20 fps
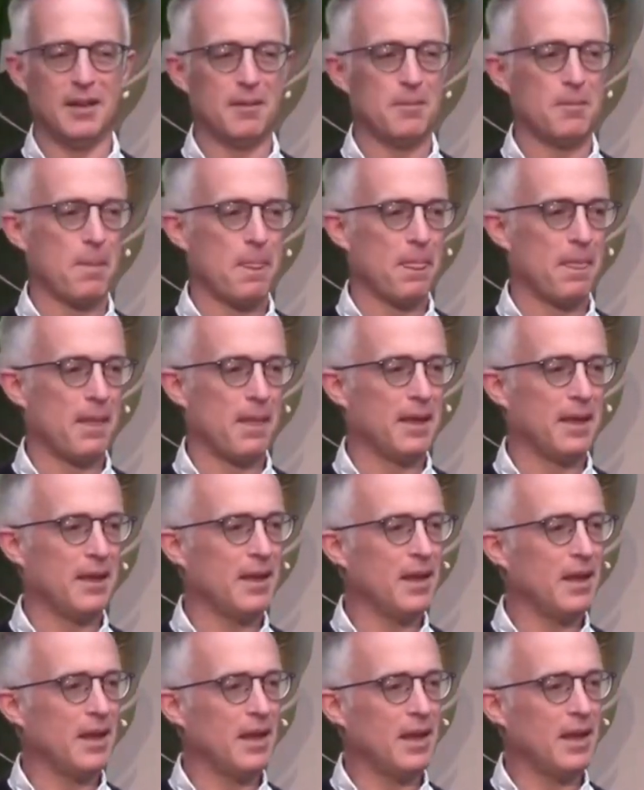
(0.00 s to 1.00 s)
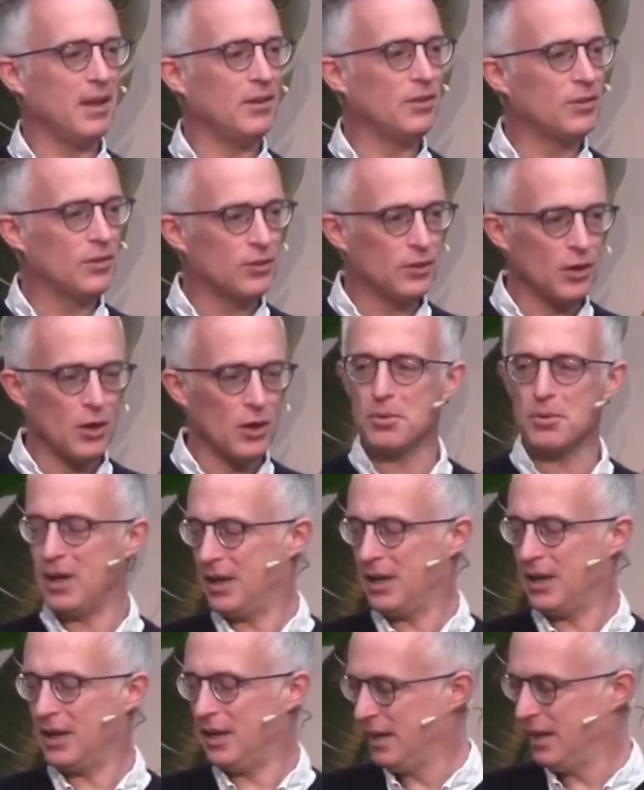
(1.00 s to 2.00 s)
It's sobering,
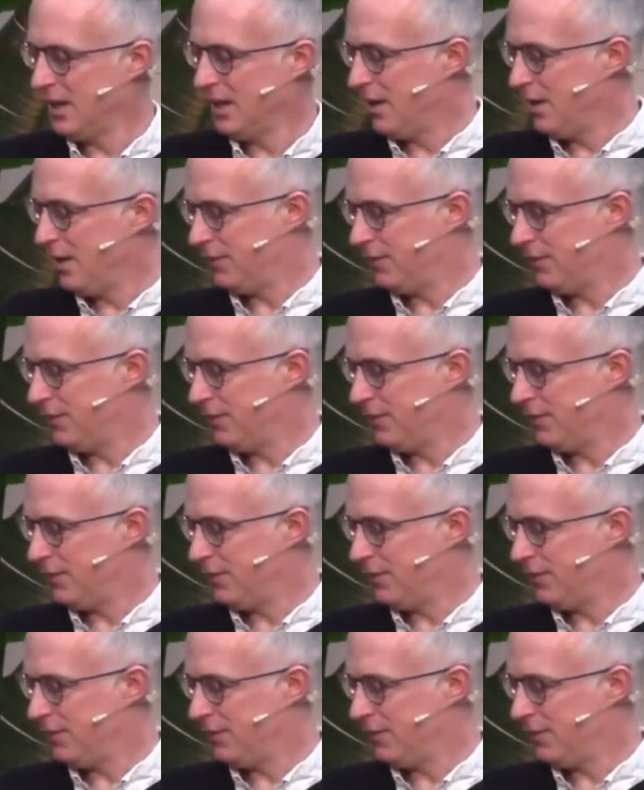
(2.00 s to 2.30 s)
friends.